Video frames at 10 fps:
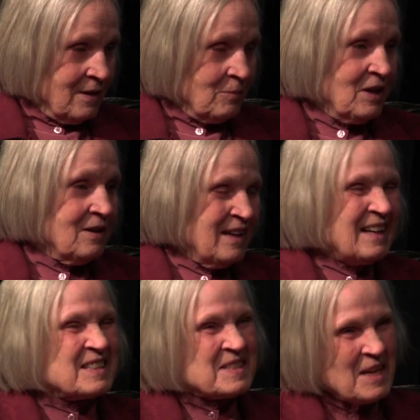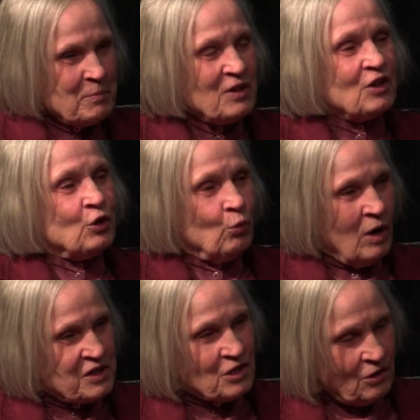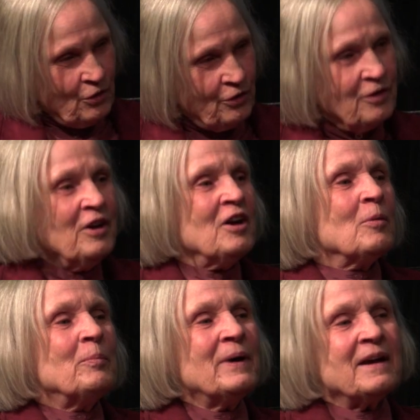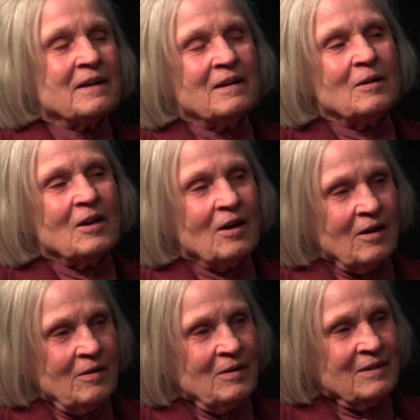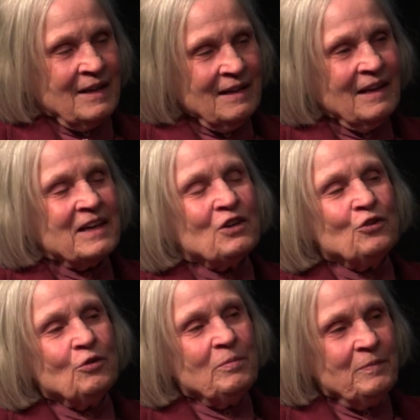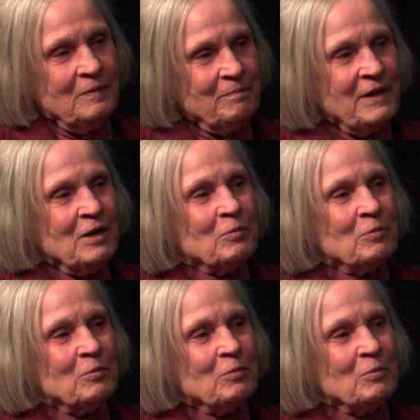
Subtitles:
I mean, they accept that you want to learn, but they'd like you to be